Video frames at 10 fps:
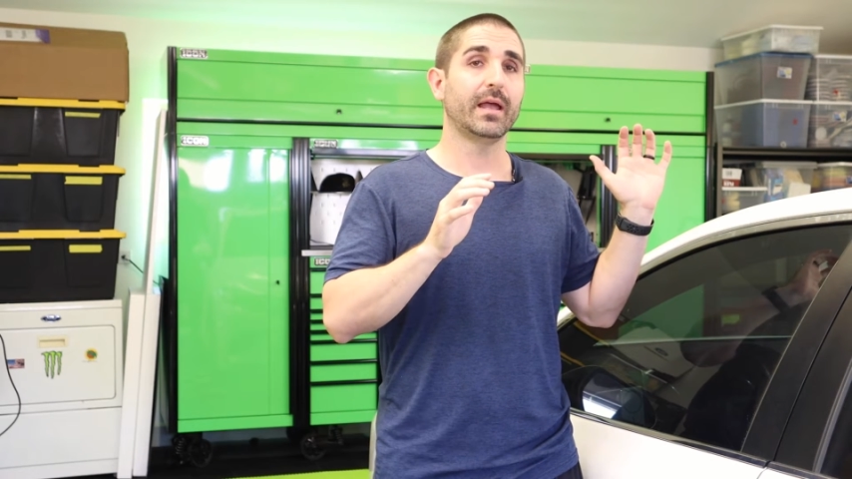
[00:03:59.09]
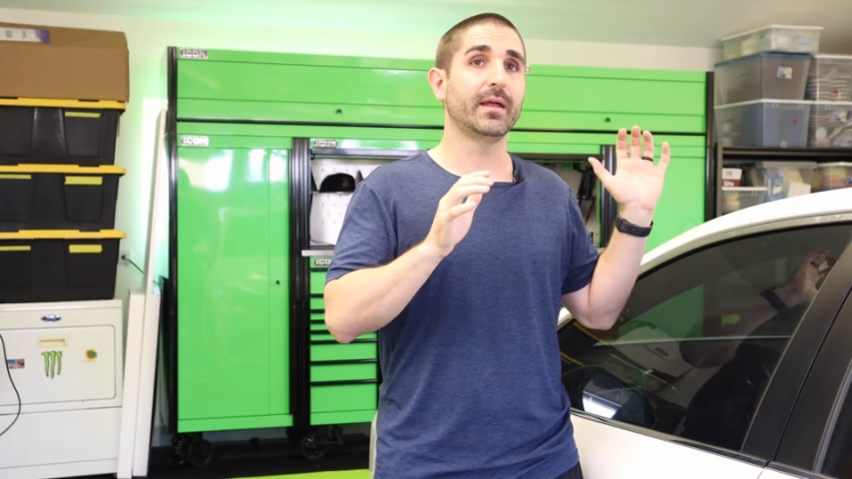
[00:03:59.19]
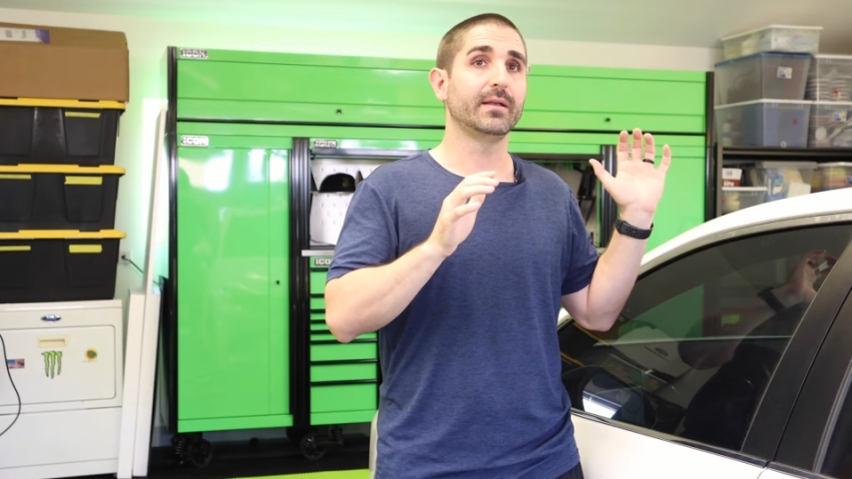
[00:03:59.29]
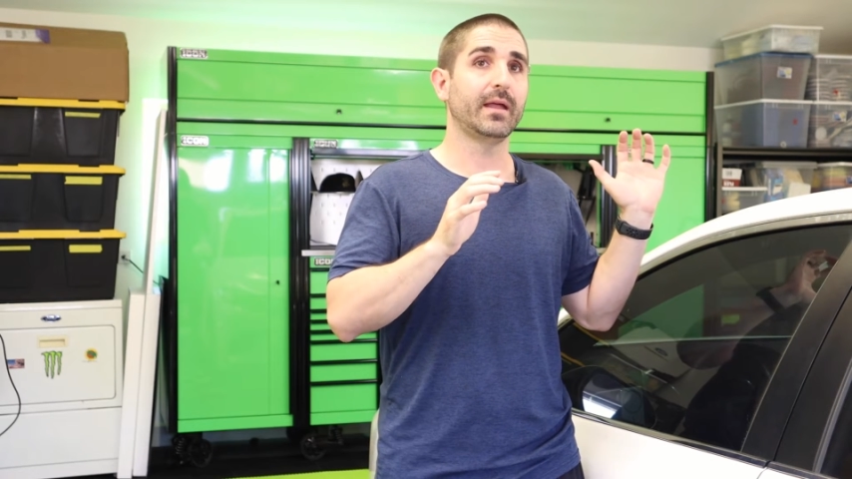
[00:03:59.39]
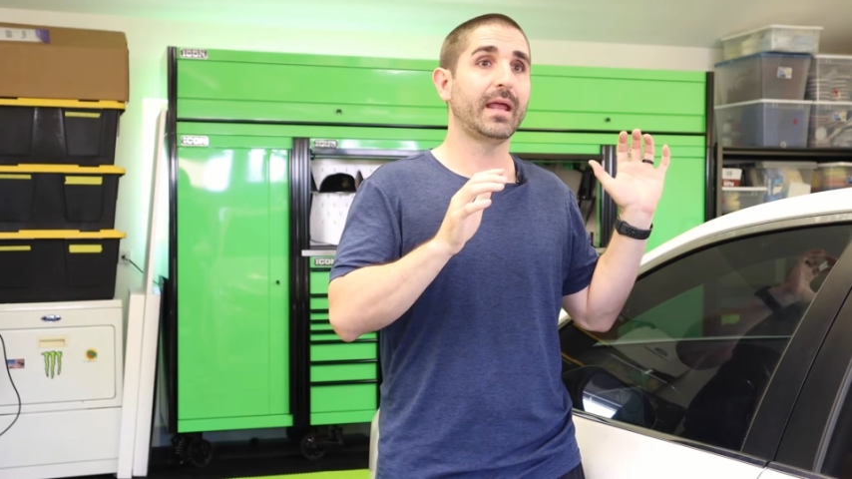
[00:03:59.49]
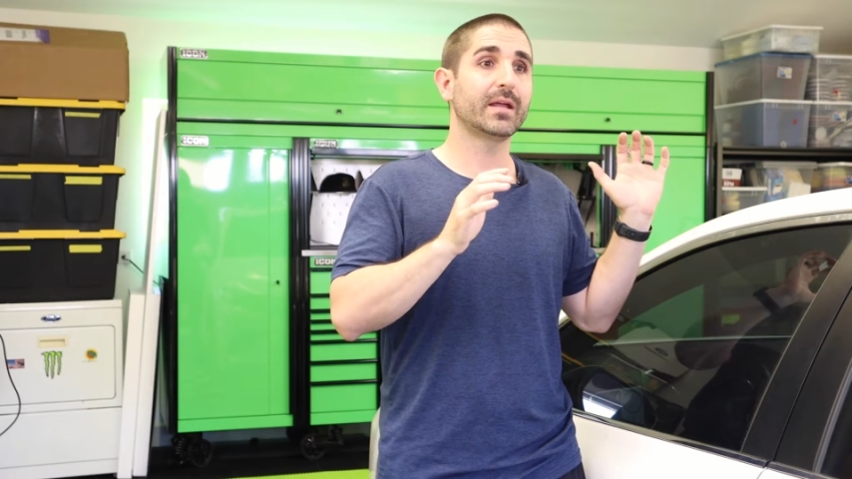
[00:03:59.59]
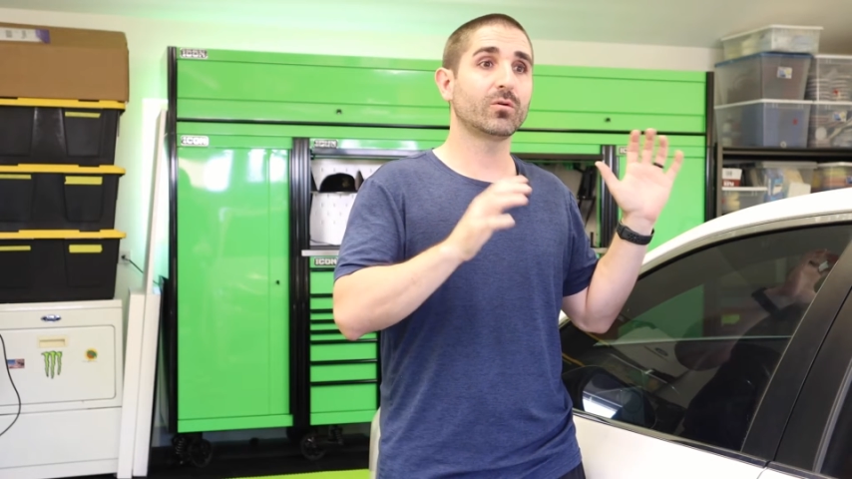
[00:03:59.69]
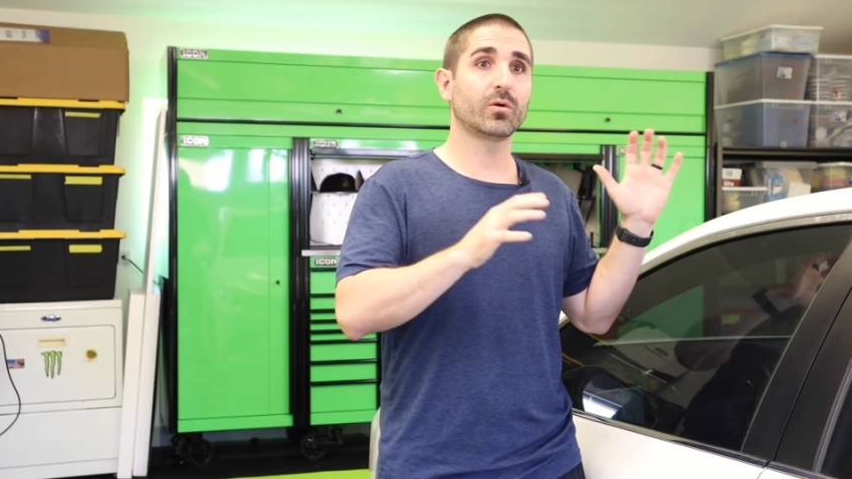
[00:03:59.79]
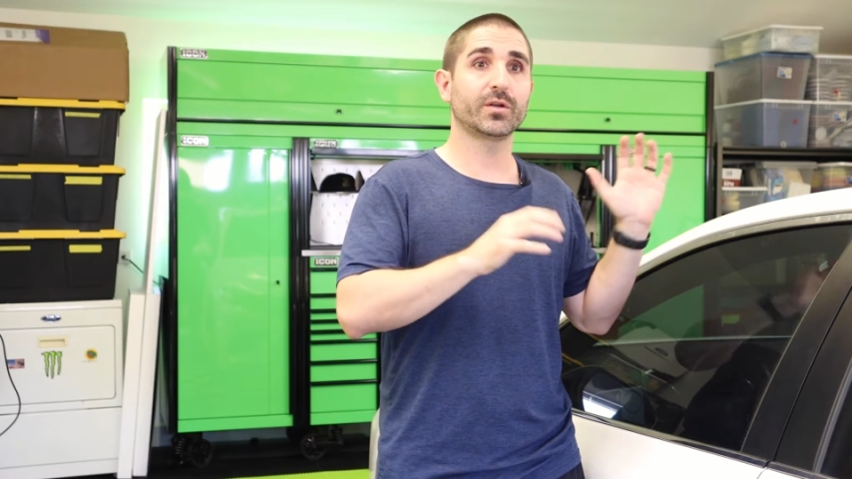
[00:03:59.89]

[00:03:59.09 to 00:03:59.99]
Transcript: or